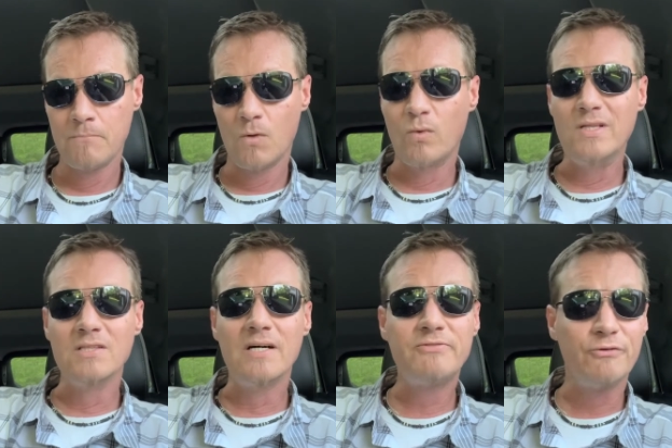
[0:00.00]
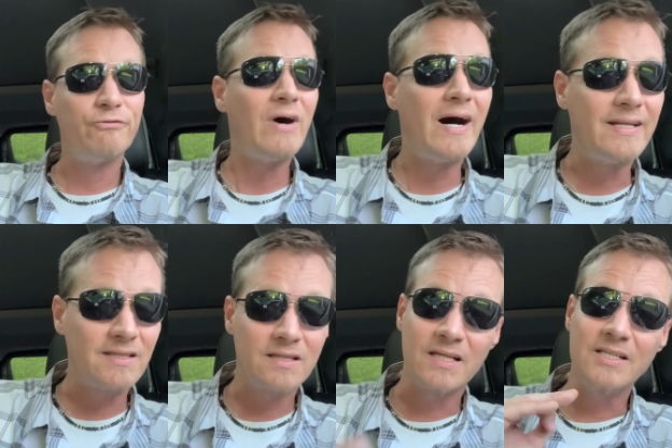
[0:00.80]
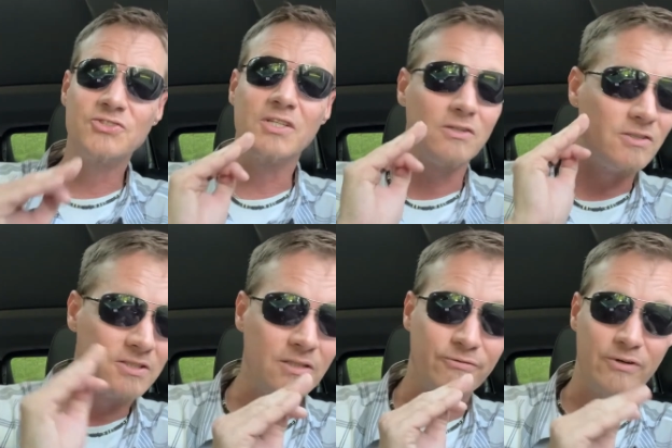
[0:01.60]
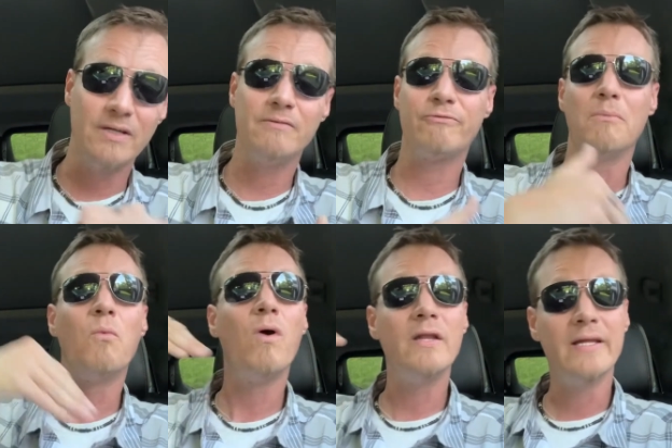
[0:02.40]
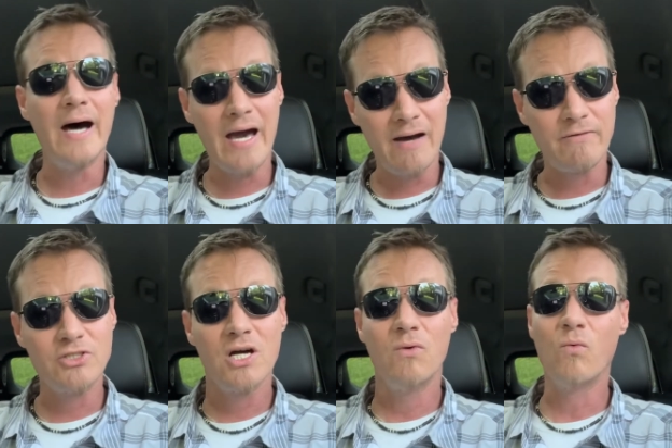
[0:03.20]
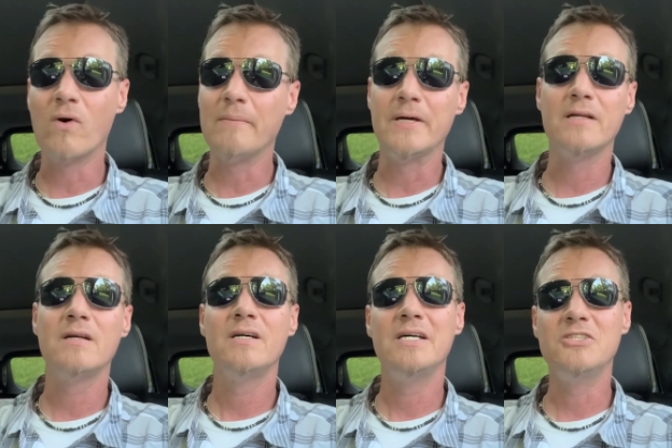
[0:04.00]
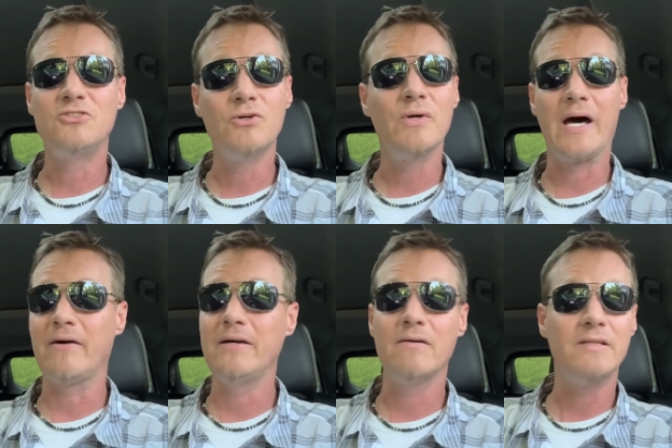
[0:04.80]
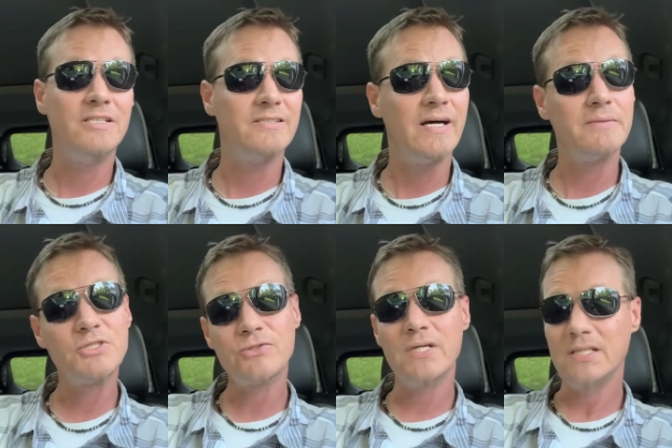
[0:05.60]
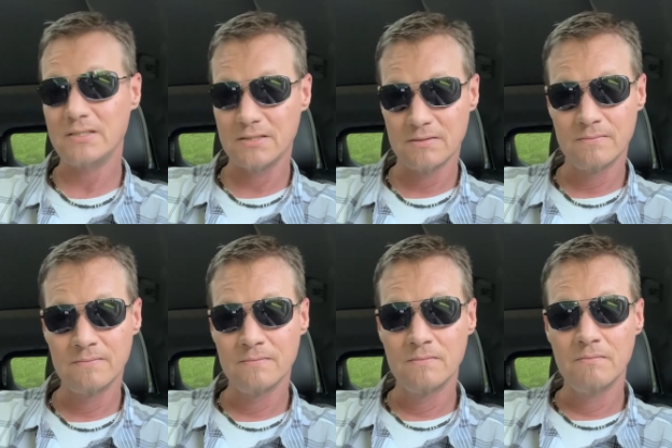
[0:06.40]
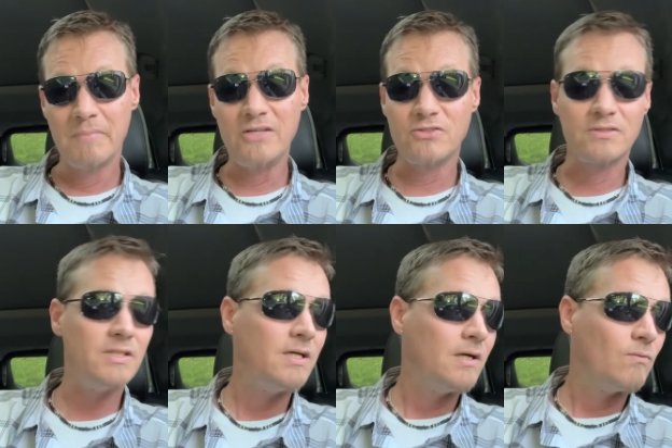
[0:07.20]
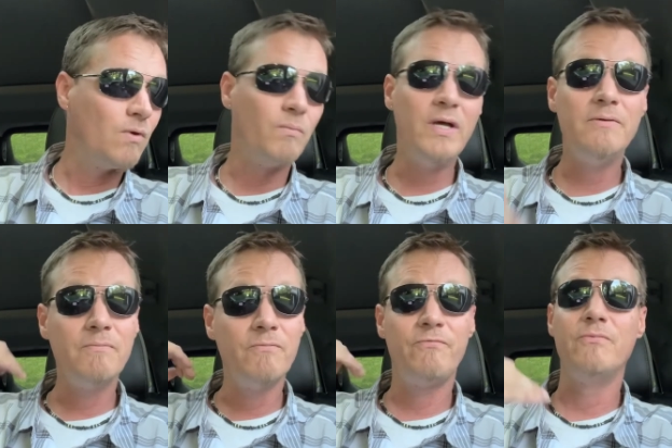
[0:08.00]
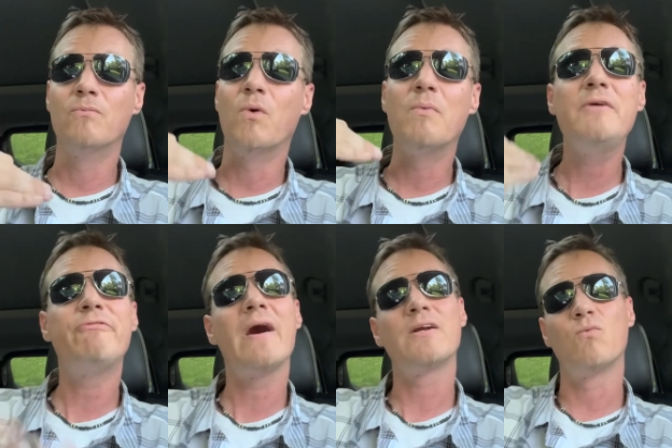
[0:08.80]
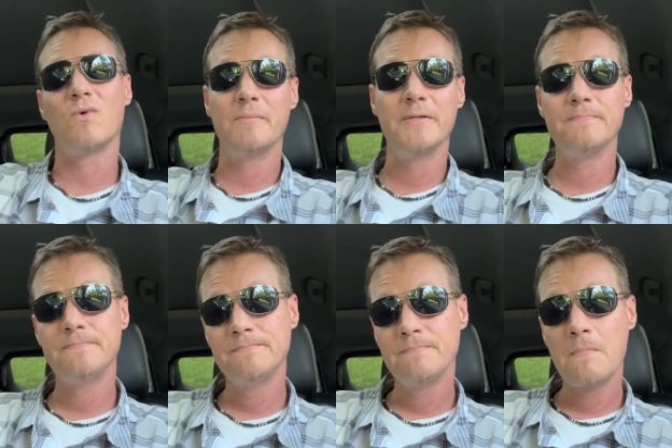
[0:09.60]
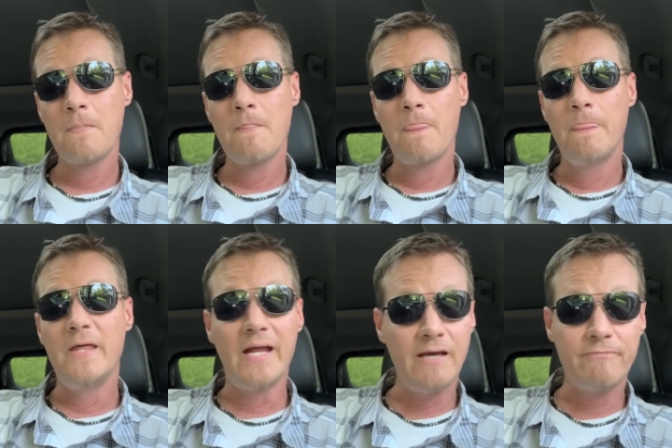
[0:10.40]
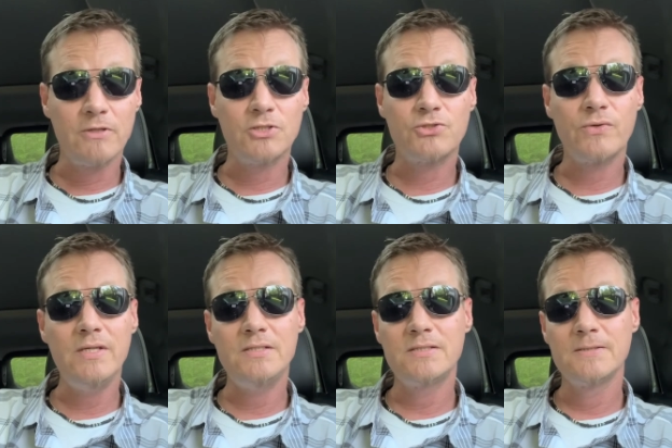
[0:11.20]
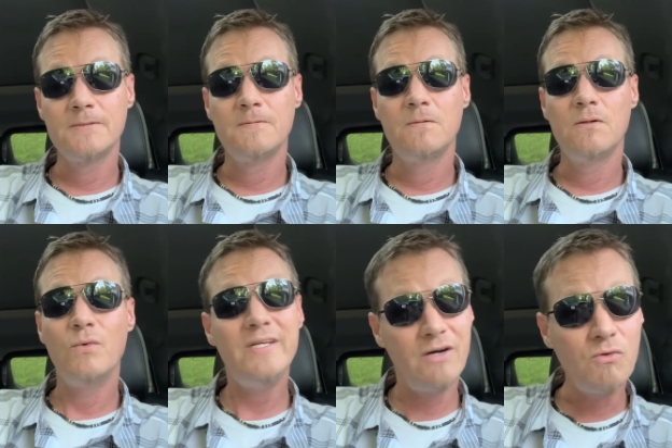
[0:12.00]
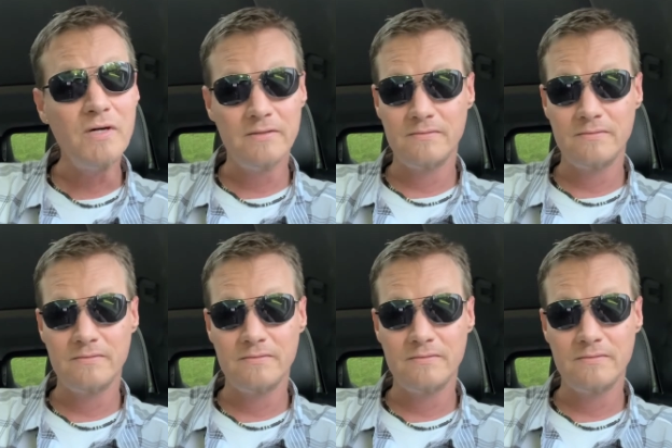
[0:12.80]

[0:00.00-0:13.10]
We love to find things that are different from what the average woman is doing out here in these damn streets. Basically, when we when we find a woman that ain't for the streets, we know it.